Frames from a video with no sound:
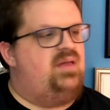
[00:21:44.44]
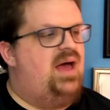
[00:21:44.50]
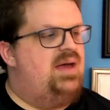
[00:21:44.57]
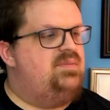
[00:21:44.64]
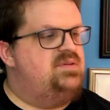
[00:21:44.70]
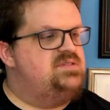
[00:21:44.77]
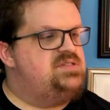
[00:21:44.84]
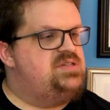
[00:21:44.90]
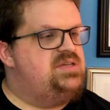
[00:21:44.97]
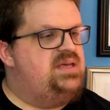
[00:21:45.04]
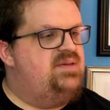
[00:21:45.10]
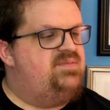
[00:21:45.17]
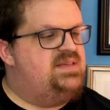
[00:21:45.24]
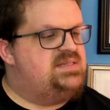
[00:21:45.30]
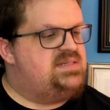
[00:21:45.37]
liable to
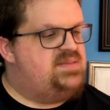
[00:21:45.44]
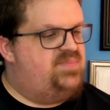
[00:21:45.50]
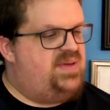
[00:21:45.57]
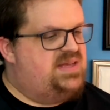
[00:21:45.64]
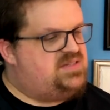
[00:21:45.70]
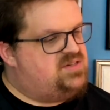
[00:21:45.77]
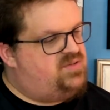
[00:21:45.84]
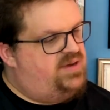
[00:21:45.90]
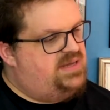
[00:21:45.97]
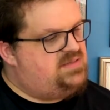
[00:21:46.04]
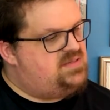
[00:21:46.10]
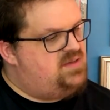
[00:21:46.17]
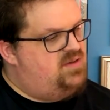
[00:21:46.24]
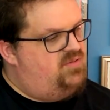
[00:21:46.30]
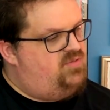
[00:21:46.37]
give this the best grade
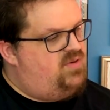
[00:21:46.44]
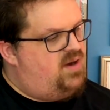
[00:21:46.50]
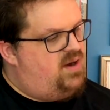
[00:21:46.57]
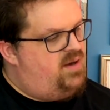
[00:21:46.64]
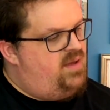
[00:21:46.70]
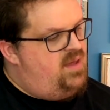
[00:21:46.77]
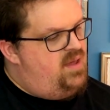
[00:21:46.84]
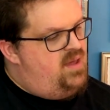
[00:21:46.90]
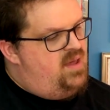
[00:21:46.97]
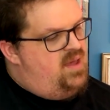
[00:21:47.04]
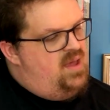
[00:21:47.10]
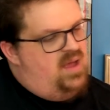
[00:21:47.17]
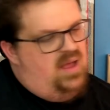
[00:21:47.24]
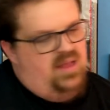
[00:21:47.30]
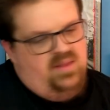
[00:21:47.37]
so far.
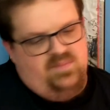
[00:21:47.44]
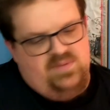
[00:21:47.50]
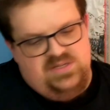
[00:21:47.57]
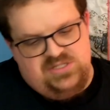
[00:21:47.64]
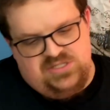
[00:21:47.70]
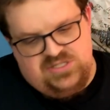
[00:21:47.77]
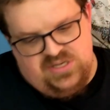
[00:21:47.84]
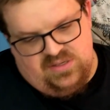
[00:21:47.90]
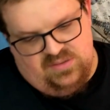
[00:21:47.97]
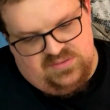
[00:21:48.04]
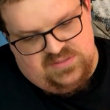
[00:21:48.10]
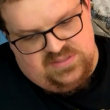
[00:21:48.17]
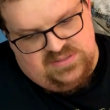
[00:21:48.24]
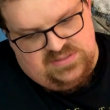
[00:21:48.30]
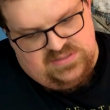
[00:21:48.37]
Let me just check
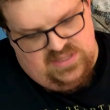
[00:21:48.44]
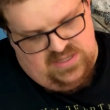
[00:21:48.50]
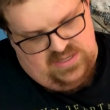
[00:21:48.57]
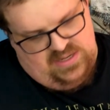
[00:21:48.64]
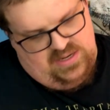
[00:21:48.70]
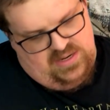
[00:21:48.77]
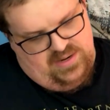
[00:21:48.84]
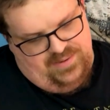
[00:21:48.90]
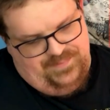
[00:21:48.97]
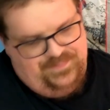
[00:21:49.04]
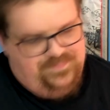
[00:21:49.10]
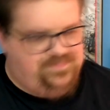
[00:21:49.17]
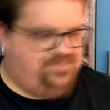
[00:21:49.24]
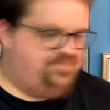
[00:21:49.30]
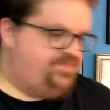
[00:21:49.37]
also the side here.
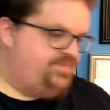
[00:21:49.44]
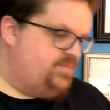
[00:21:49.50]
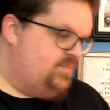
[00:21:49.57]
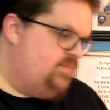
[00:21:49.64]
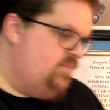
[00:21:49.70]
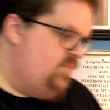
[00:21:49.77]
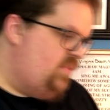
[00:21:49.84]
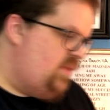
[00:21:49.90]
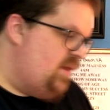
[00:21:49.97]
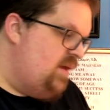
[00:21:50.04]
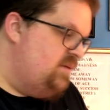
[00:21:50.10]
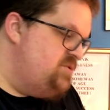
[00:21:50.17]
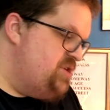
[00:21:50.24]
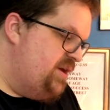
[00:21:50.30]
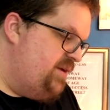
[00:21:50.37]

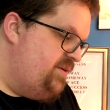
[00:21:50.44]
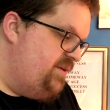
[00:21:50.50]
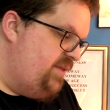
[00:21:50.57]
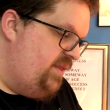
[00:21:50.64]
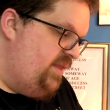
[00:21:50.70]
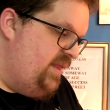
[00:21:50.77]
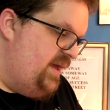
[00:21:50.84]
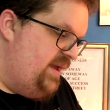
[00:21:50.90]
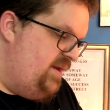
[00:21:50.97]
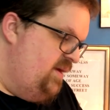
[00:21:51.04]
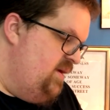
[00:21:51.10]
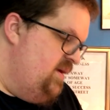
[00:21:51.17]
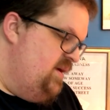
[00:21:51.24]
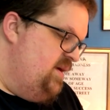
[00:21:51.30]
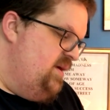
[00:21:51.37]
Check it under the light.
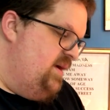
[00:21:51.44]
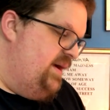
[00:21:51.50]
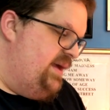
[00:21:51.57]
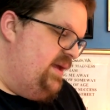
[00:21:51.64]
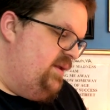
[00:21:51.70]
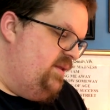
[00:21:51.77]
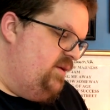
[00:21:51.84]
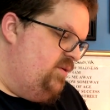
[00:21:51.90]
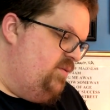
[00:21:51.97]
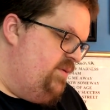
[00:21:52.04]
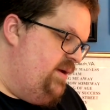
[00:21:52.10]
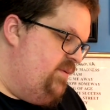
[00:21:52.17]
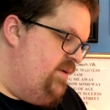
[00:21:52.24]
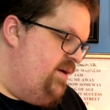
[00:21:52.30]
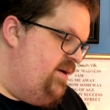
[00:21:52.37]
Again, a little
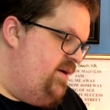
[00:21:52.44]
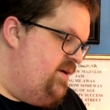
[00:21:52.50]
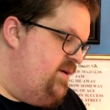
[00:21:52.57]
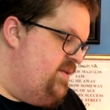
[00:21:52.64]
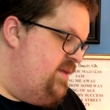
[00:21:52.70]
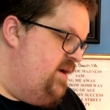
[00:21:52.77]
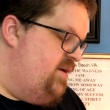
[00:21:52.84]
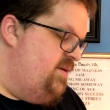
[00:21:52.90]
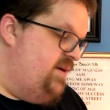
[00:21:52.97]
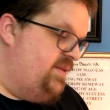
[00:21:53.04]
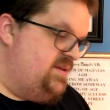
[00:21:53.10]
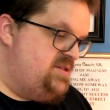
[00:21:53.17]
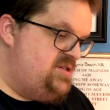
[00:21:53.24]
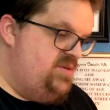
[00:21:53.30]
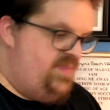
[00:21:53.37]
ring wear here and there,
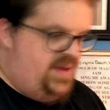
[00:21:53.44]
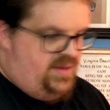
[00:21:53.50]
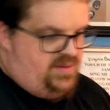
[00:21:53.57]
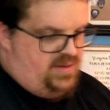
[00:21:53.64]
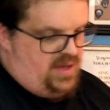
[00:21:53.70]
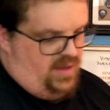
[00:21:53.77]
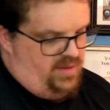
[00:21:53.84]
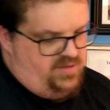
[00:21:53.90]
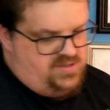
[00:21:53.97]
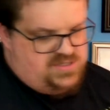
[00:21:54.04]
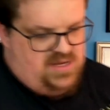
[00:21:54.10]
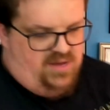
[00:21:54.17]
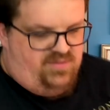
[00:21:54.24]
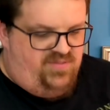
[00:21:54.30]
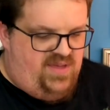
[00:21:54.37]
nothing too big. The color's
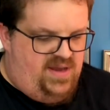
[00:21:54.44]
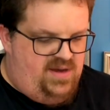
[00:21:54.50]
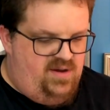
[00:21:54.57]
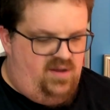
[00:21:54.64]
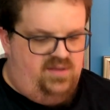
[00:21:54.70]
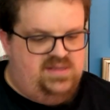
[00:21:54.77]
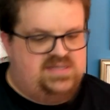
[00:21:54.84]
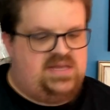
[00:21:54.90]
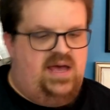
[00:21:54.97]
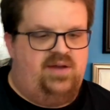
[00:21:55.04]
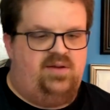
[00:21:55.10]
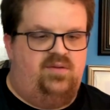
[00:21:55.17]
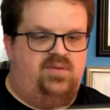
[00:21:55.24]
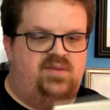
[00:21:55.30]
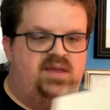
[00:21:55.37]
not faded on this, I
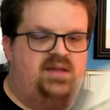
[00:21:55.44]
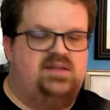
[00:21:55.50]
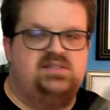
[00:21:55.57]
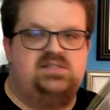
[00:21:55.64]
don't think.